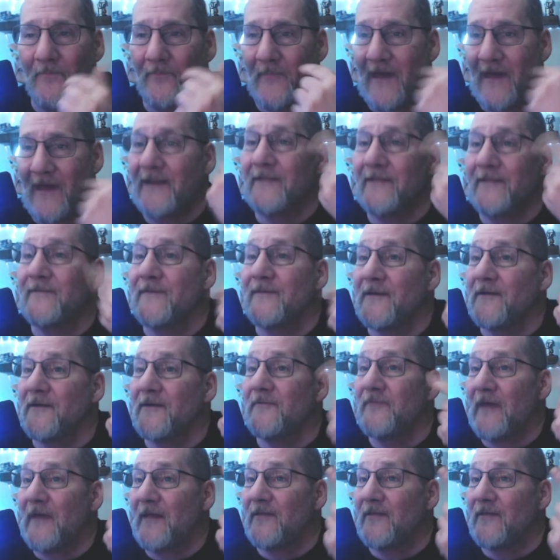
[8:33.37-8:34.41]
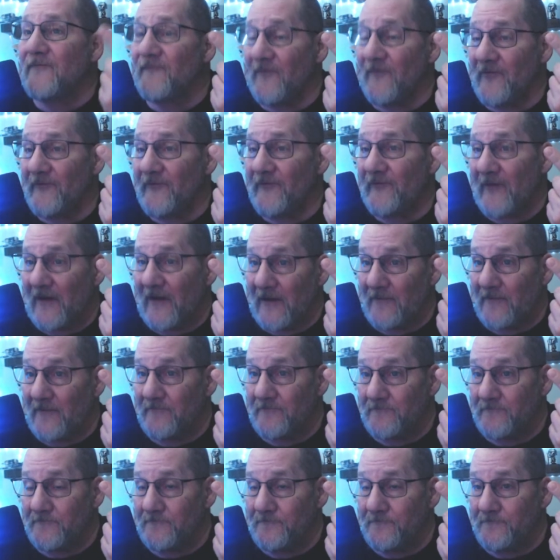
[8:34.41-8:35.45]
didn't think of that the first
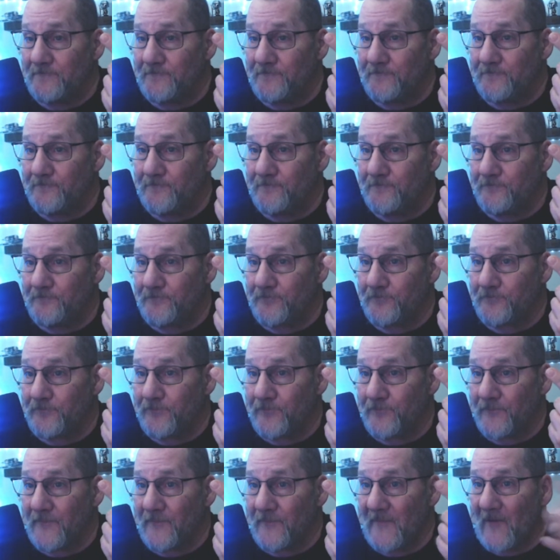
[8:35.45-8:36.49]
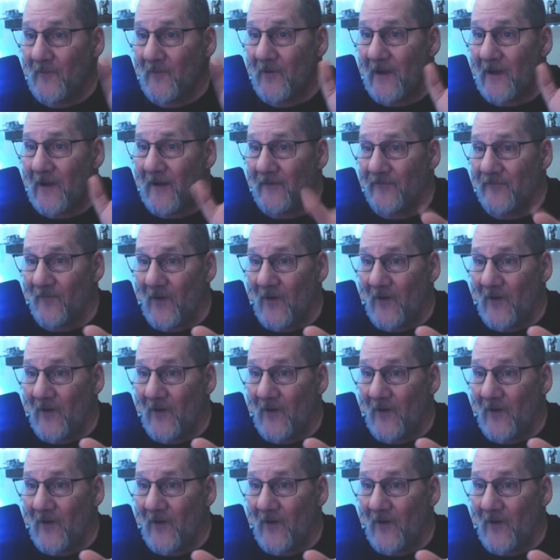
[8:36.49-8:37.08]
time when I was